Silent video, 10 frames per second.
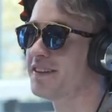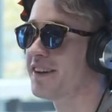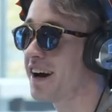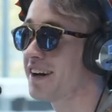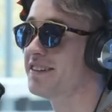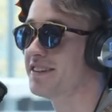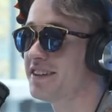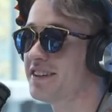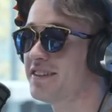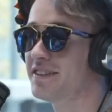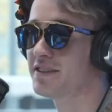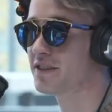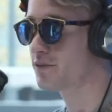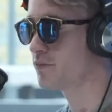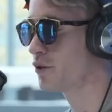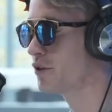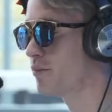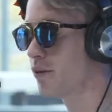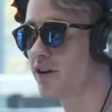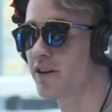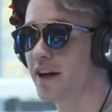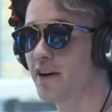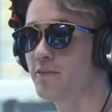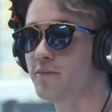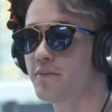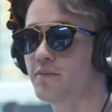As hard as it is, it's just good to block it out.